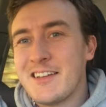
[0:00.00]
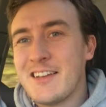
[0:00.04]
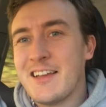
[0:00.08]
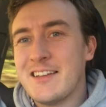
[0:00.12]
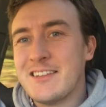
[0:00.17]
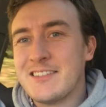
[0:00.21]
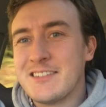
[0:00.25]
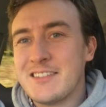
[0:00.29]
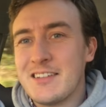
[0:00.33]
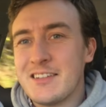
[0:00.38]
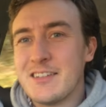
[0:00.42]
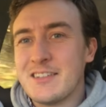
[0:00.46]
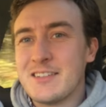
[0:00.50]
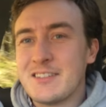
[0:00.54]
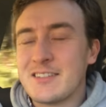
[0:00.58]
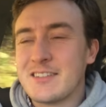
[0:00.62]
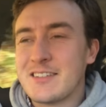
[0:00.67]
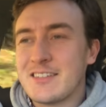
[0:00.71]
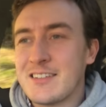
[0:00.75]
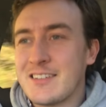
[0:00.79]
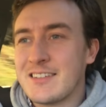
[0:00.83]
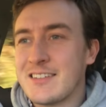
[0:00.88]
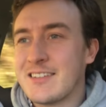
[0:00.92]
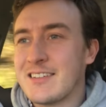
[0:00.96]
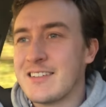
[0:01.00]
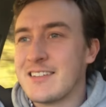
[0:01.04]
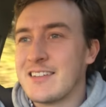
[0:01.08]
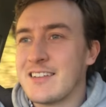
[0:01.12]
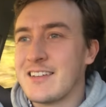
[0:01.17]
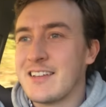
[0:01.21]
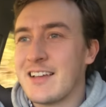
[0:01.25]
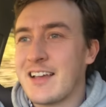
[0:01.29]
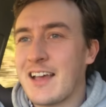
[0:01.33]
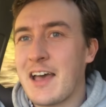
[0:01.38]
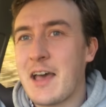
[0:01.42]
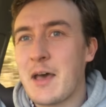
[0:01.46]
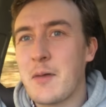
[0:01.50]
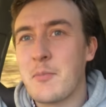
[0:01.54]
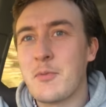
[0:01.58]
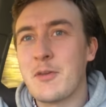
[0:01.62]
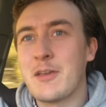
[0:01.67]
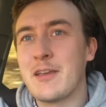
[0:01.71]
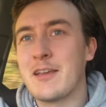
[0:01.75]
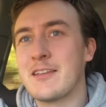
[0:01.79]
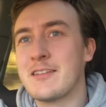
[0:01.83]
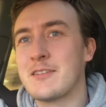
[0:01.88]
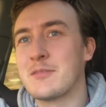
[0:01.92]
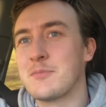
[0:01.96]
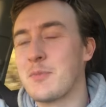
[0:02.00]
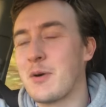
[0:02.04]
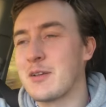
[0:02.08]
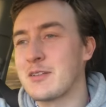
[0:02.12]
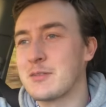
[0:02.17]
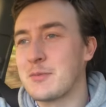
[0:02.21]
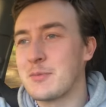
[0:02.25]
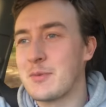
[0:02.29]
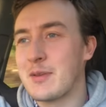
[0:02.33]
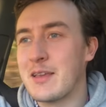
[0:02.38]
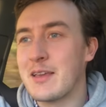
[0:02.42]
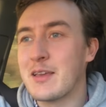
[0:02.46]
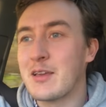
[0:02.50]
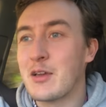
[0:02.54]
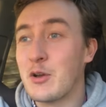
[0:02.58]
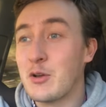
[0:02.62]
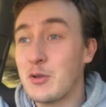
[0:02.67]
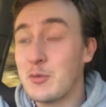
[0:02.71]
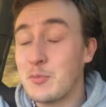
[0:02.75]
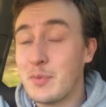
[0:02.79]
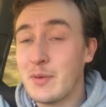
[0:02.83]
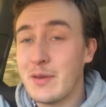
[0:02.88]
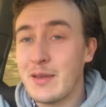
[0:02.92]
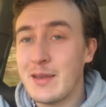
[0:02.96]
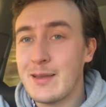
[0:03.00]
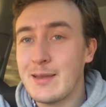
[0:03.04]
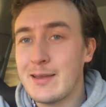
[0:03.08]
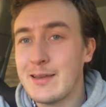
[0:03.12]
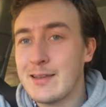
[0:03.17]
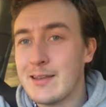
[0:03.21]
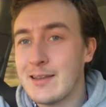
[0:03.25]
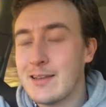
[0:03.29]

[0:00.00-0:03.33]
isn't as happy as possibly could be,